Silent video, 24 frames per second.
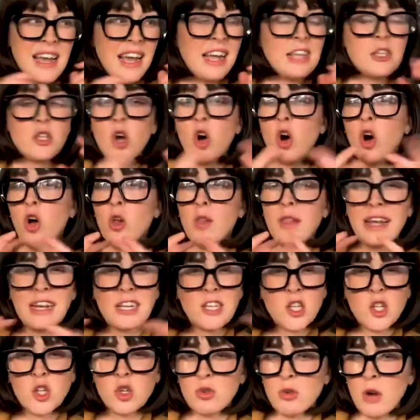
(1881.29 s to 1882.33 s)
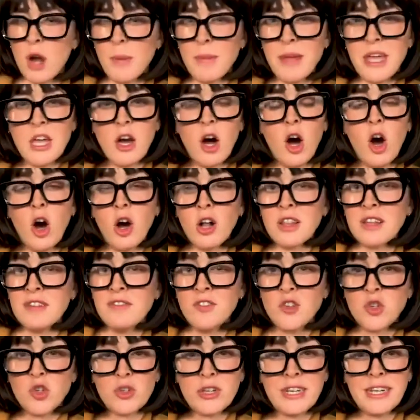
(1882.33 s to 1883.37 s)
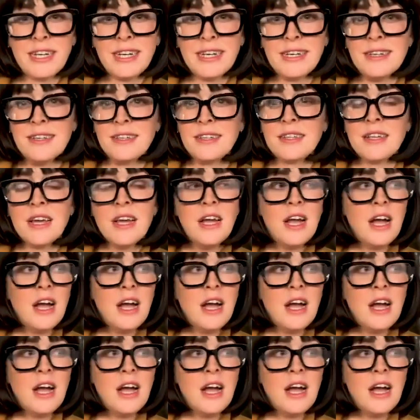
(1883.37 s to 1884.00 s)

It's all like scrubby olive trees.